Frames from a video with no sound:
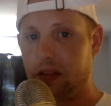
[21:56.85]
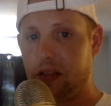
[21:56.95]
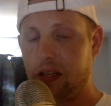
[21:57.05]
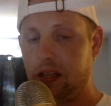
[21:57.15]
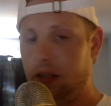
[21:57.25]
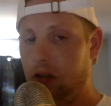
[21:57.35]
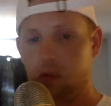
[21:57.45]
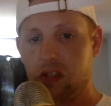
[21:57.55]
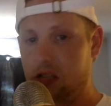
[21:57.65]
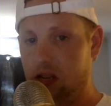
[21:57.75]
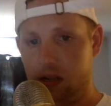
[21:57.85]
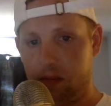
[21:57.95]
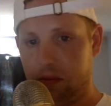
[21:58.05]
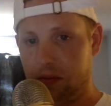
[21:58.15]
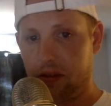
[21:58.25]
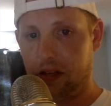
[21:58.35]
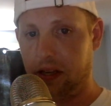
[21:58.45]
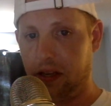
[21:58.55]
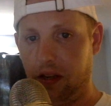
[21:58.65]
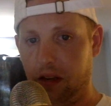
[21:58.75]
And they don't stop.
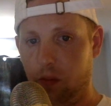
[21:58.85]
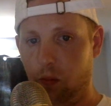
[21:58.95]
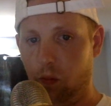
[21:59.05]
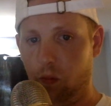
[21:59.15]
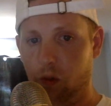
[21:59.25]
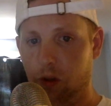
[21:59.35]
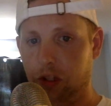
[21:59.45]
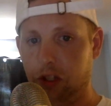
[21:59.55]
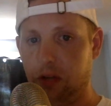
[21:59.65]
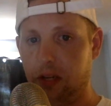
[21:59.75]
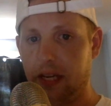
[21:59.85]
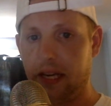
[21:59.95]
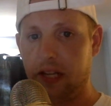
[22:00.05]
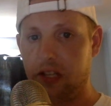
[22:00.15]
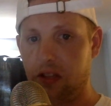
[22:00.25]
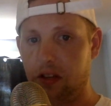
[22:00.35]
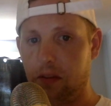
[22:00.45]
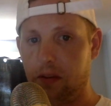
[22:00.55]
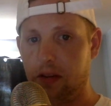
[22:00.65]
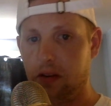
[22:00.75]
Like, once you engage a little
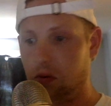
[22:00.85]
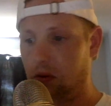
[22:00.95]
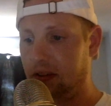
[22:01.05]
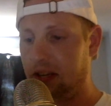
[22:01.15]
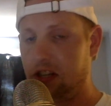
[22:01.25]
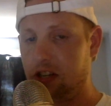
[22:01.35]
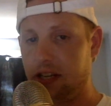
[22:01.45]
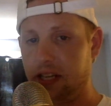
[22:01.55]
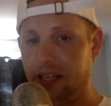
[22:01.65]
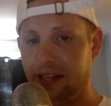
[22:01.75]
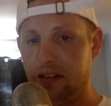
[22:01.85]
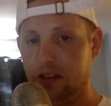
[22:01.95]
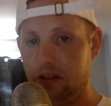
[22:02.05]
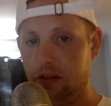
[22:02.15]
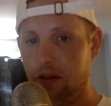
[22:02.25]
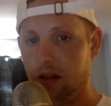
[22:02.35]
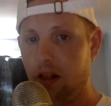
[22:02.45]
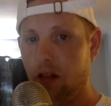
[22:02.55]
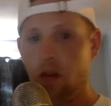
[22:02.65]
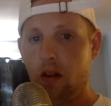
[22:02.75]
bit, or they try to engage you,
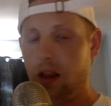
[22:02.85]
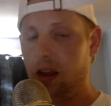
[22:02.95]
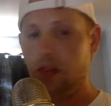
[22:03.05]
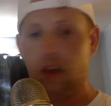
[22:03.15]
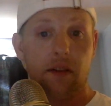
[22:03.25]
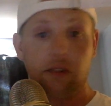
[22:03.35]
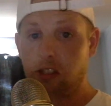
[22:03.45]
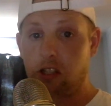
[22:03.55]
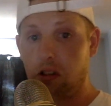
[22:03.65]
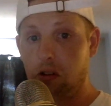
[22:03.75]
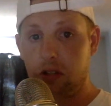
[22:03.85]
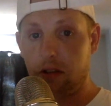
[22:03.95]
and they have the solution